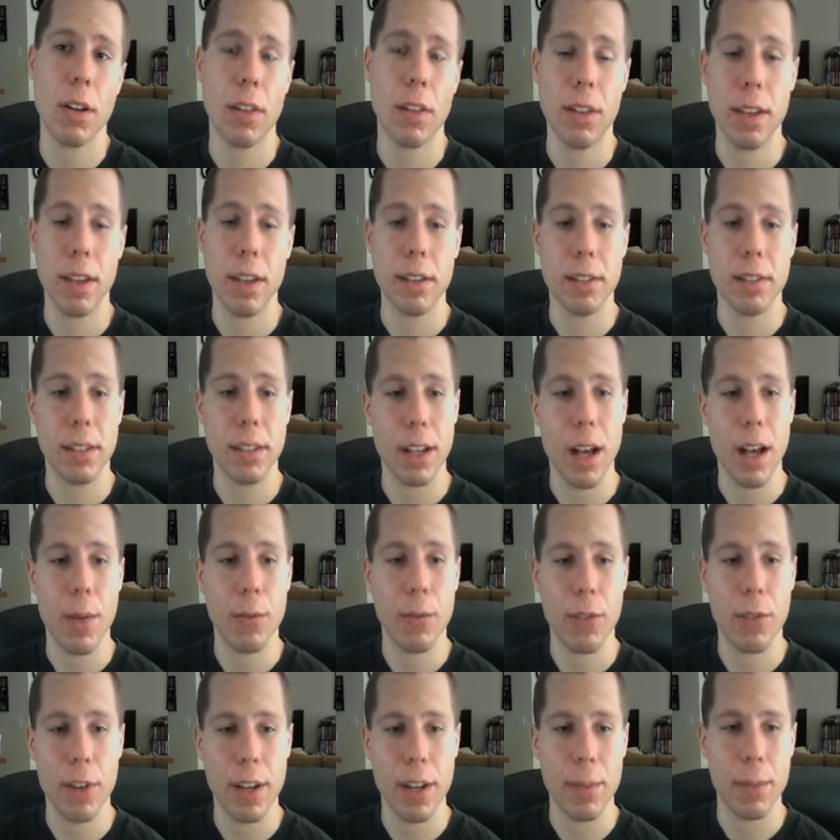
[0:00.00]
things to come
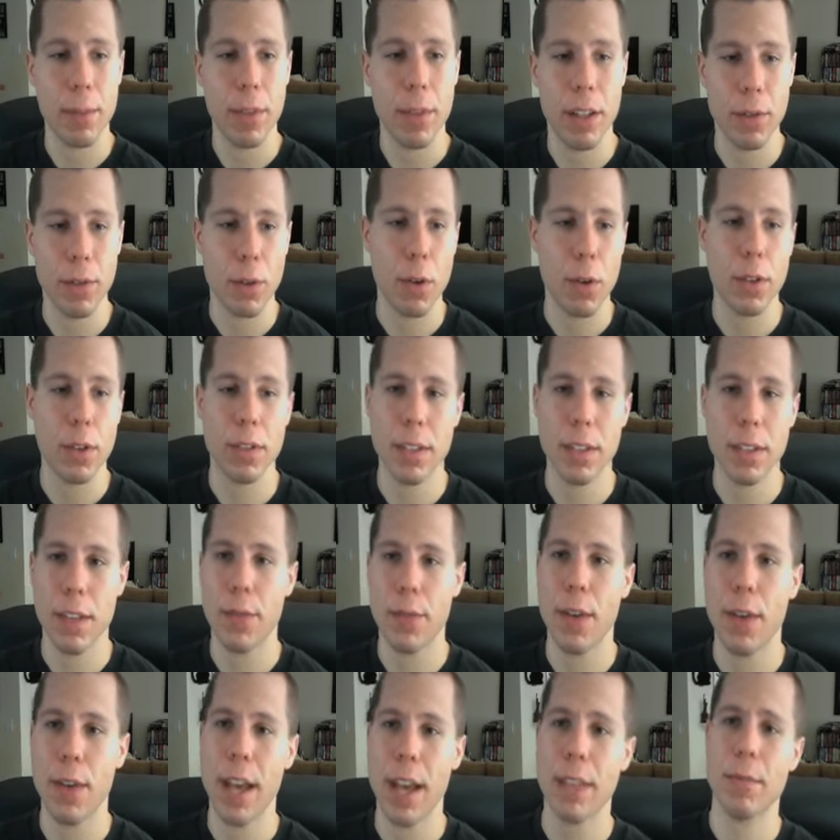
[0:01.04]
for him. And of course, the
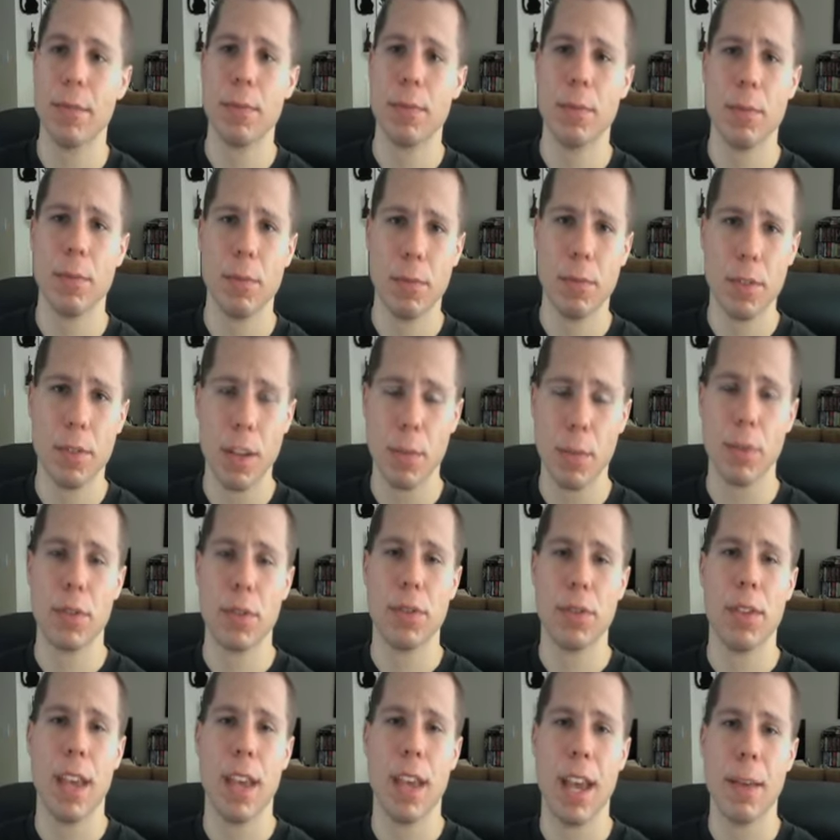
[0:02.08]
event,
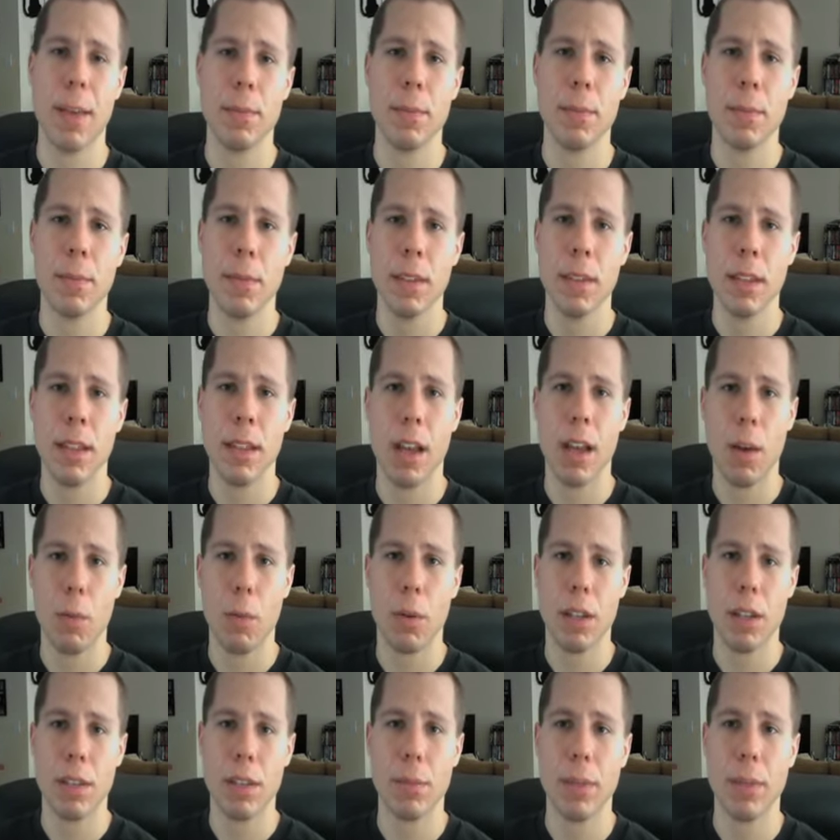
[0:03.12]
SummerSlam,
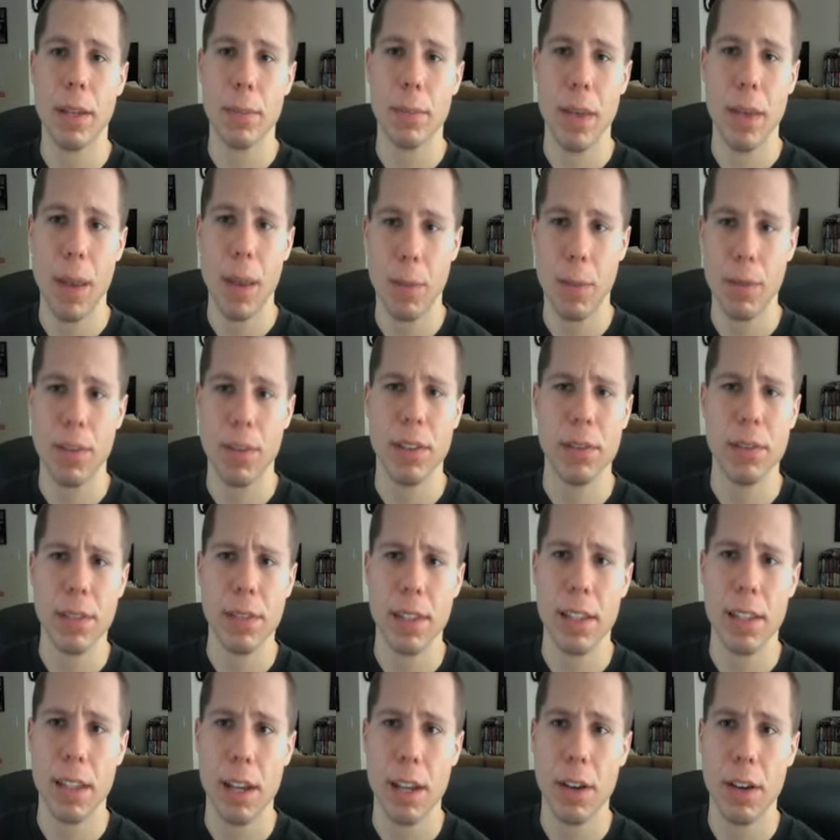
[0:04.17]
one of the big pay-per-views of
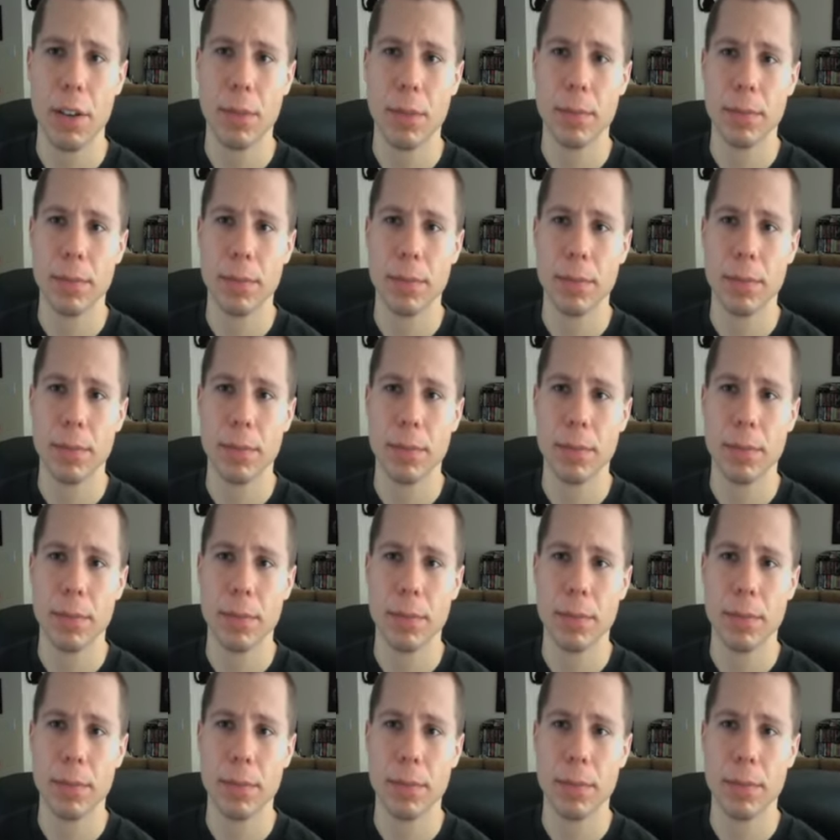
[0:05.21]
the year.